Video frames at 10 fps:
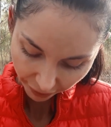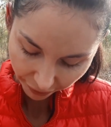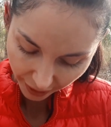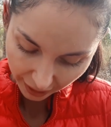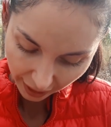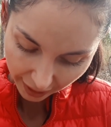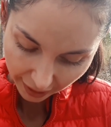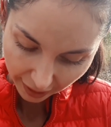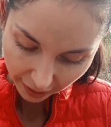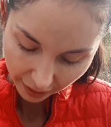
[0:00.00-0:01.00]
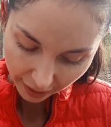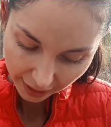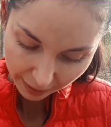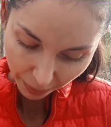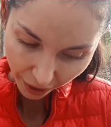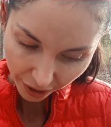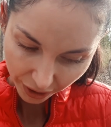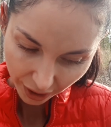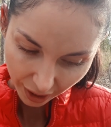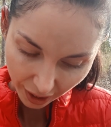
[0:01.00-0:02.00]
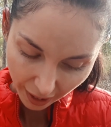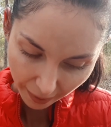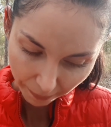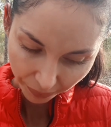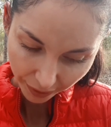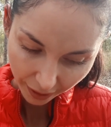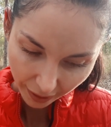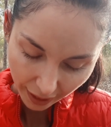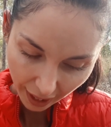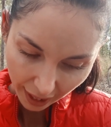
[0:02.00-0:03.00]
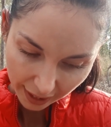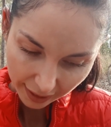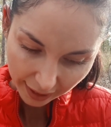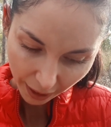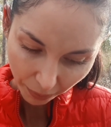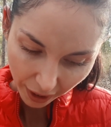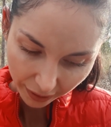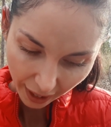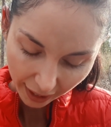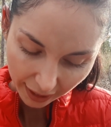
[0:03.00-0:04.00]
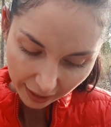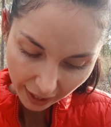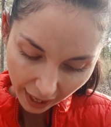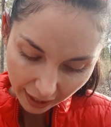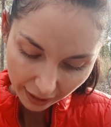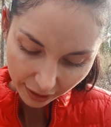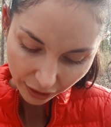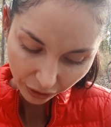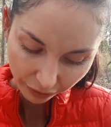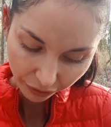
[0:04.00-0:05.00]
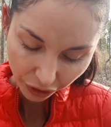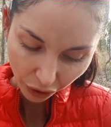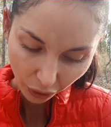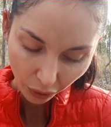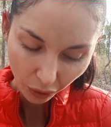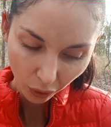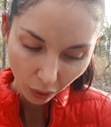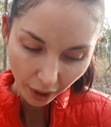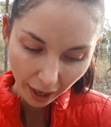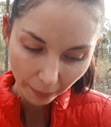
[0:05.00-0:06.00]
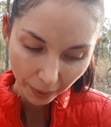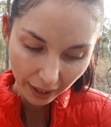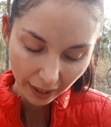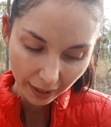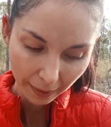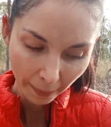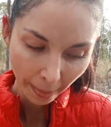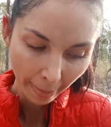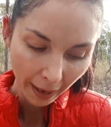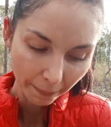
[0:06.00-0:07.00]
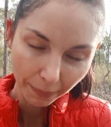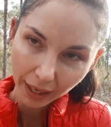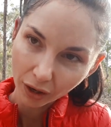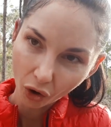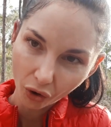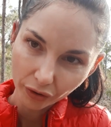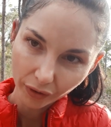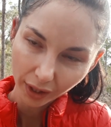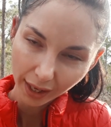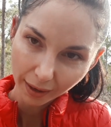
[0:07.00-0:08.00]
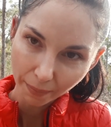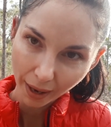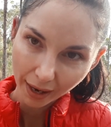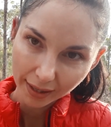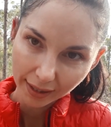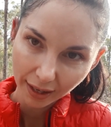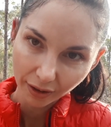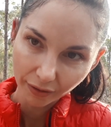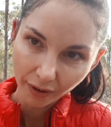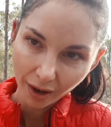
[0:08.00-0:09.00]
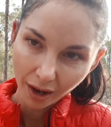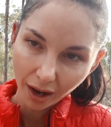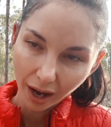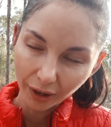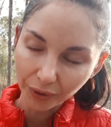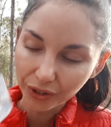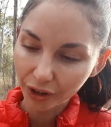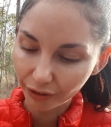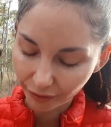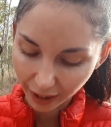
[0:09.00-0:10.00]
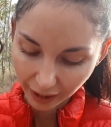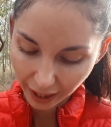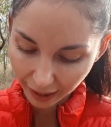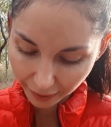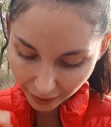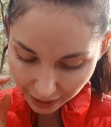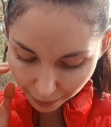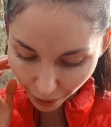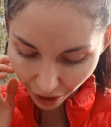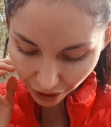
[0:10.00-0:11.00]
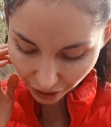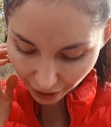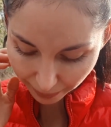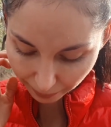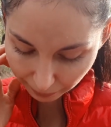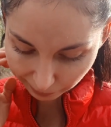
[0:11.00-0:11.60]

feel like this person, yeah, is someone that can get sort of too caught up in being overly competitive. I also feel like this person,